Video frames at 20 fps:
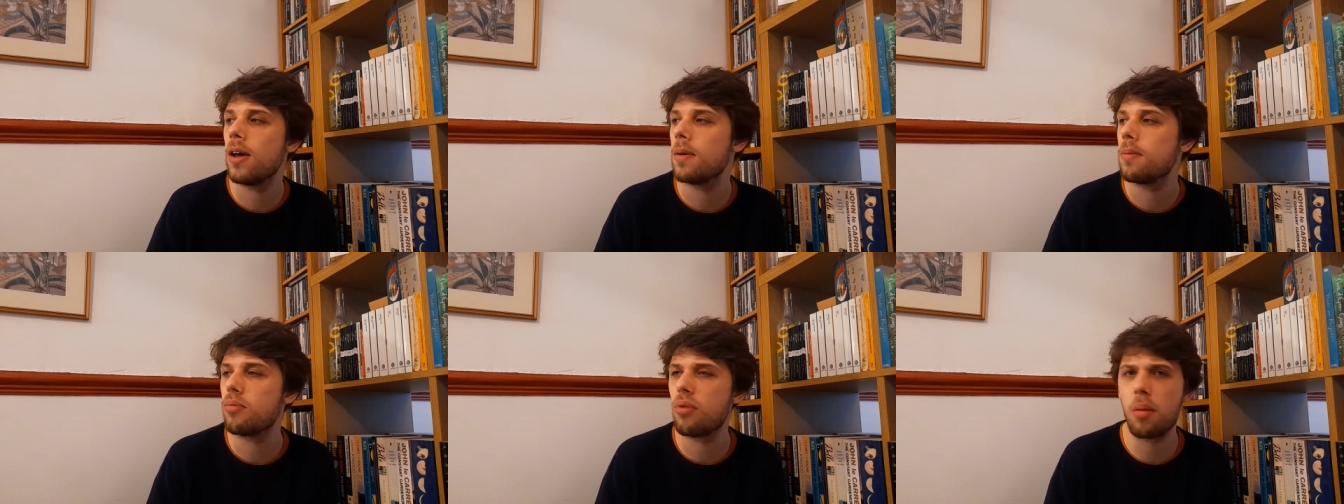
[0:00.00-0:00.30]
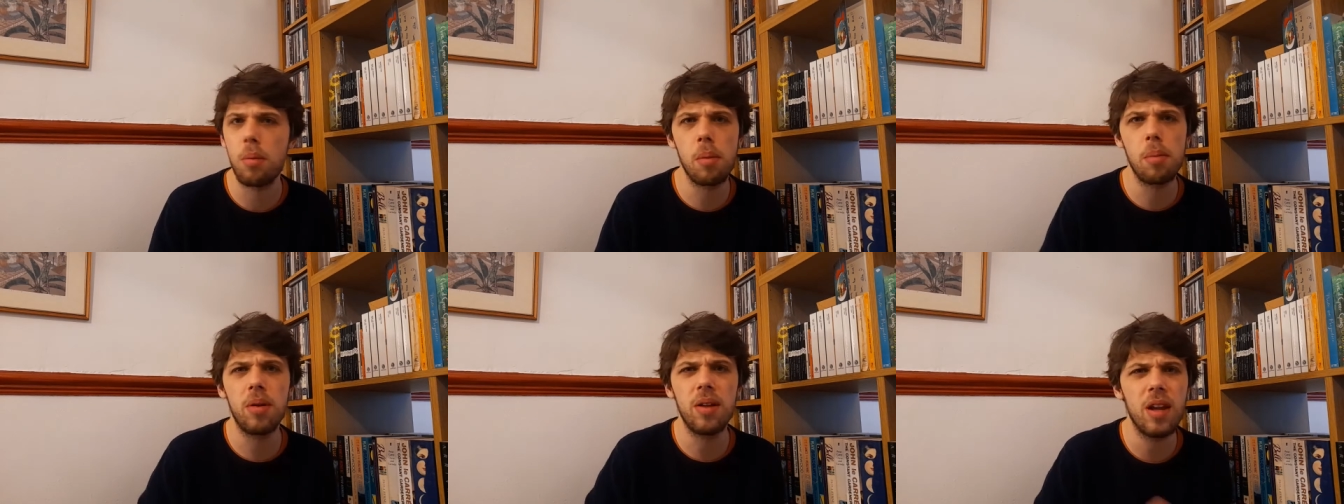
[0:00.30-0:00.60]

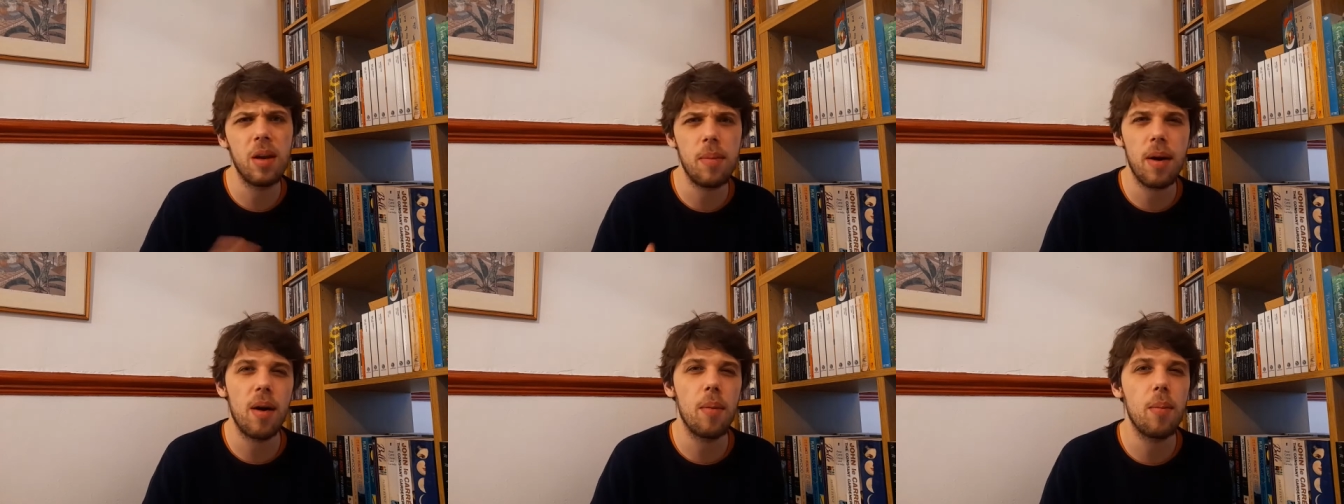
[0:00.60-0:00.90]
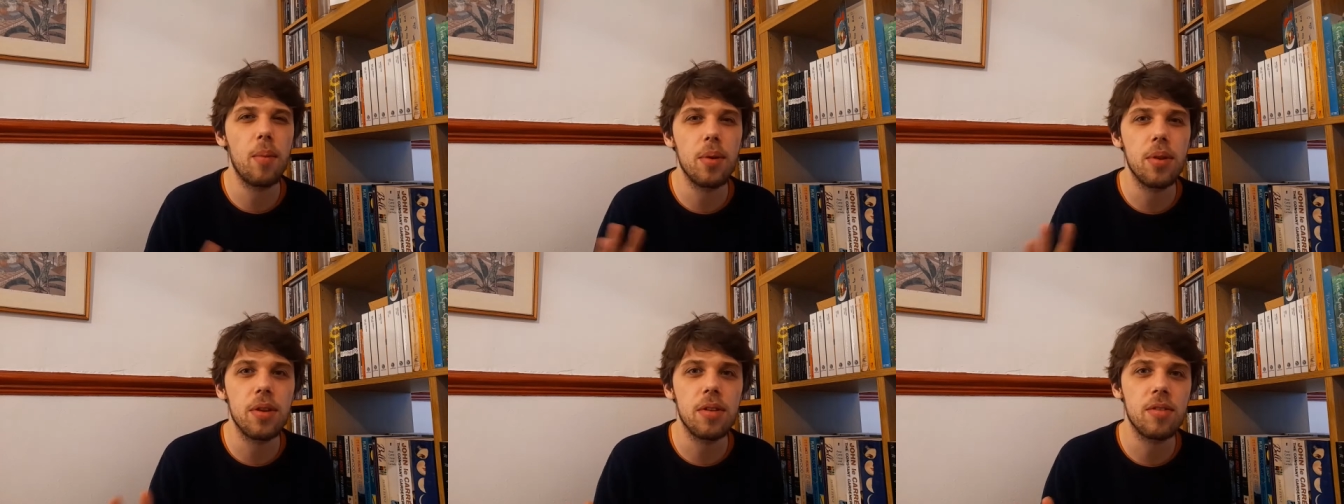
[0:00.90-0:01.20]
probably in about a
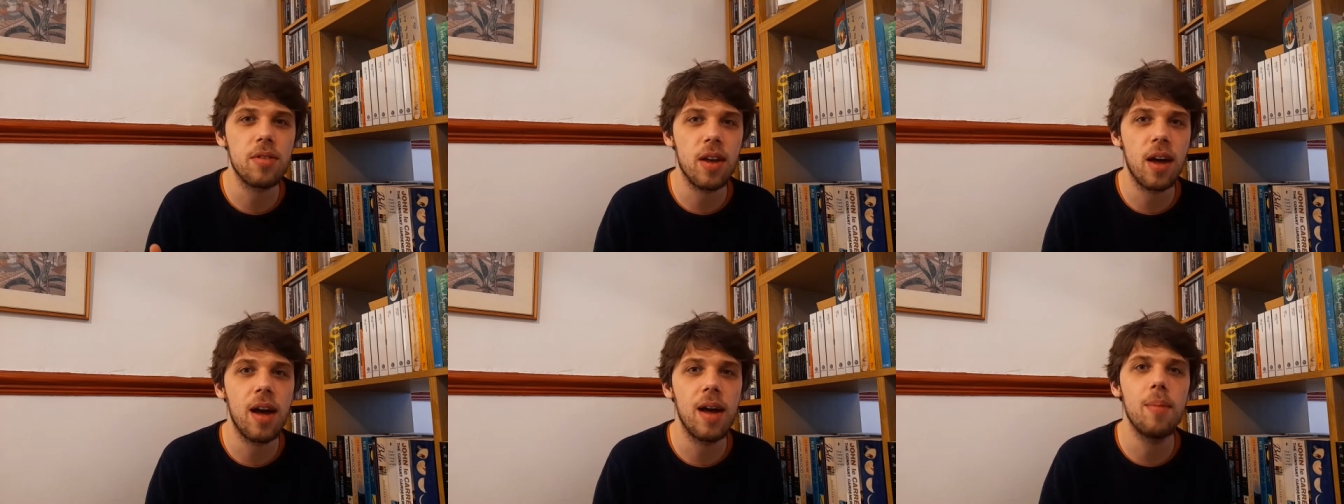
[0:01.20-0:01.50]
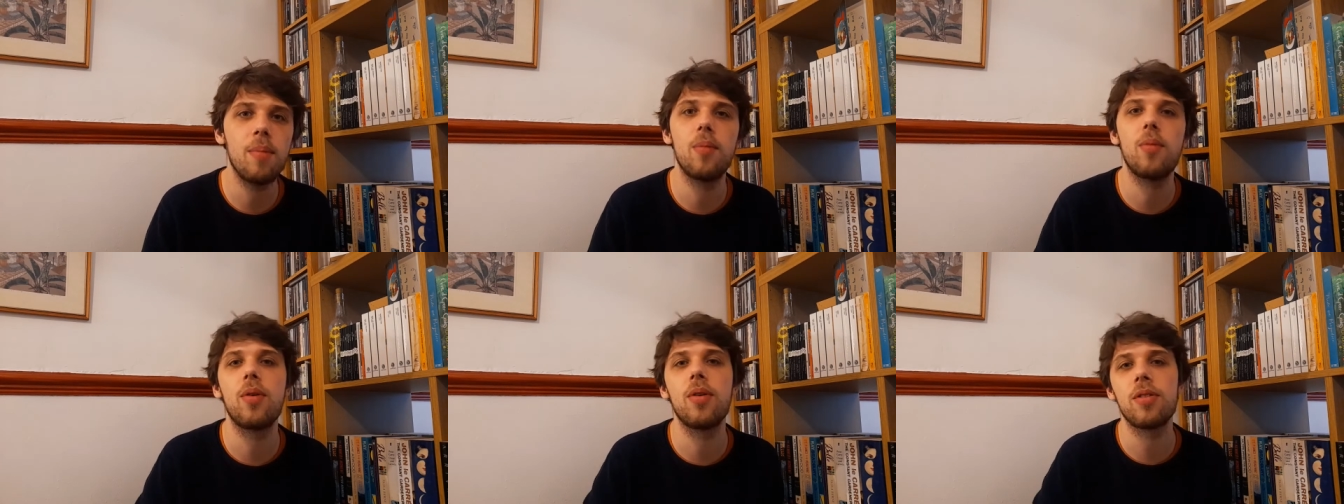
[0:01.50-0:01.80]
month's
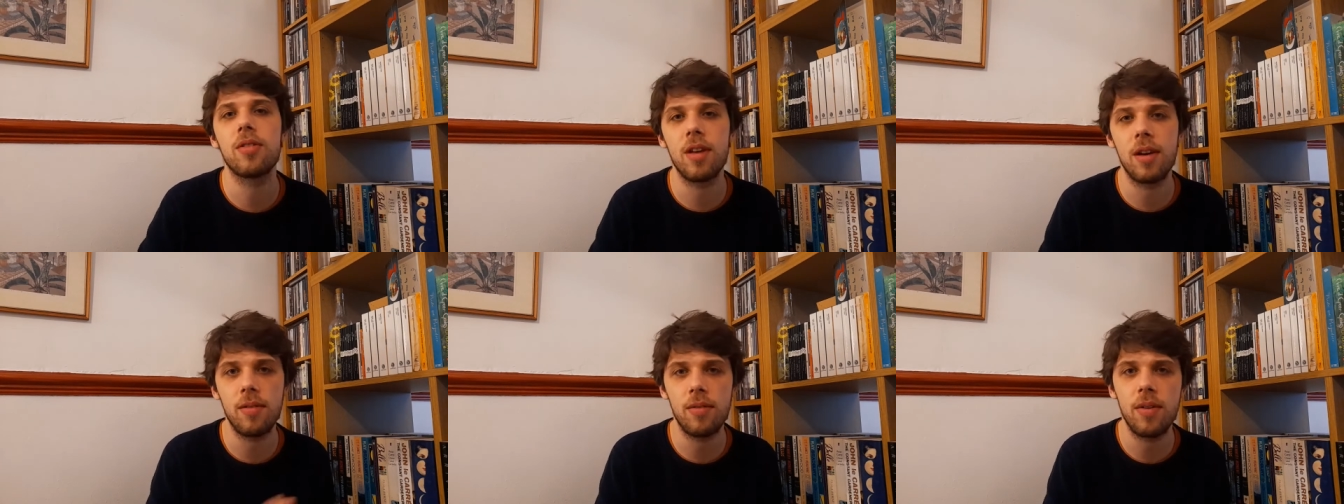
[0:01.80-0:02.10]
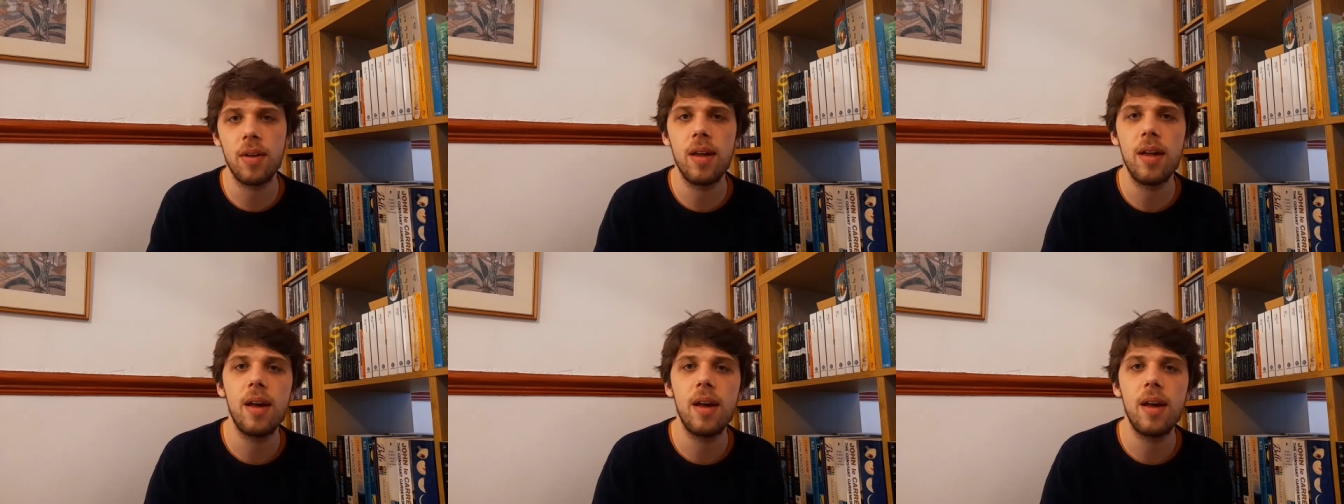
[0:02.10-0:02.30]
time once I've